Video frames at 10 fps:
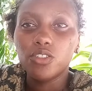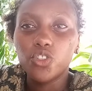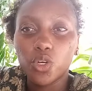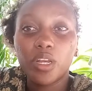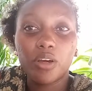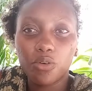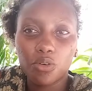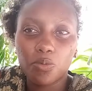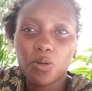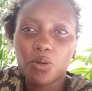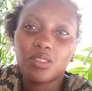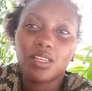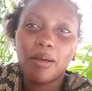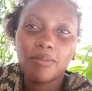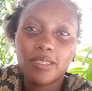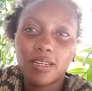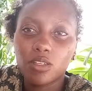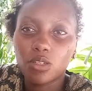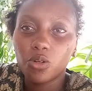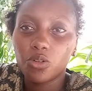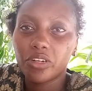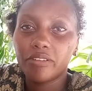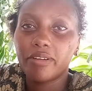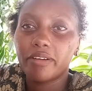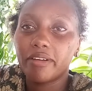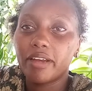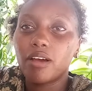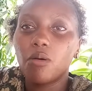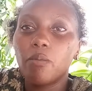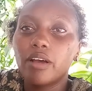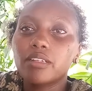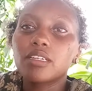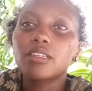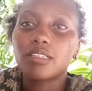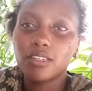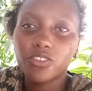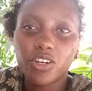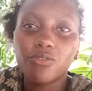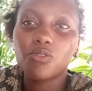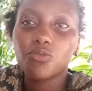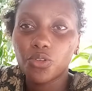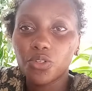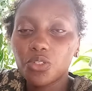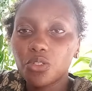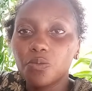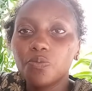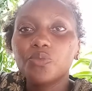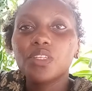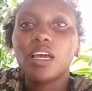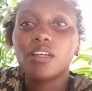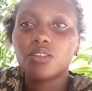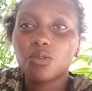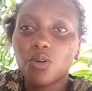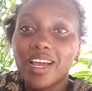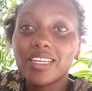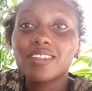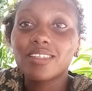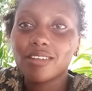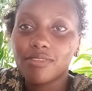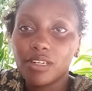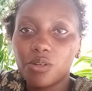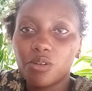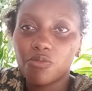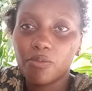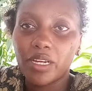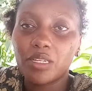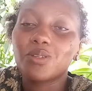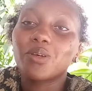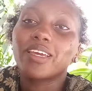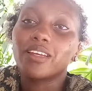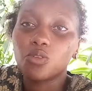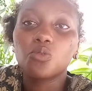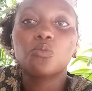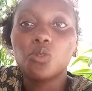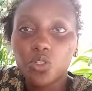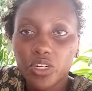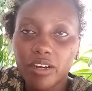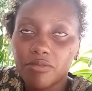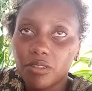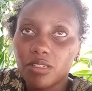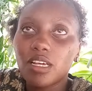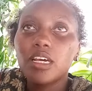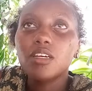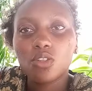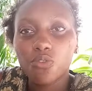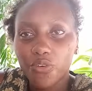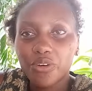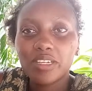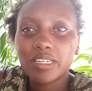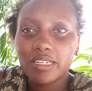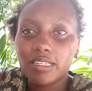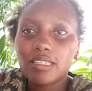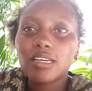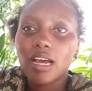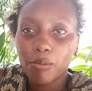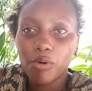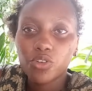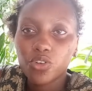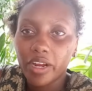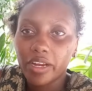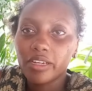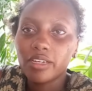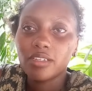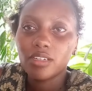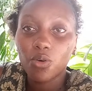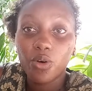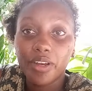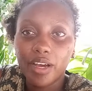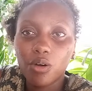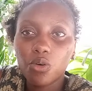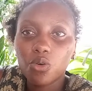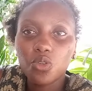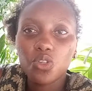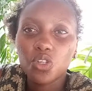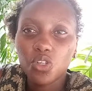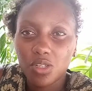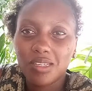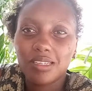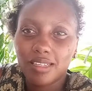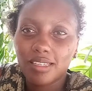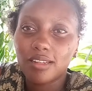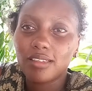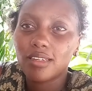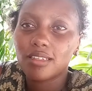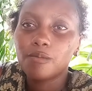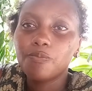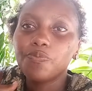join a group because i'm still a solo traveler right now but still traveling for youtube and so i need to save a lot of money so i can do more travels so for instance a boat ride or a dhow cruise to see the sunset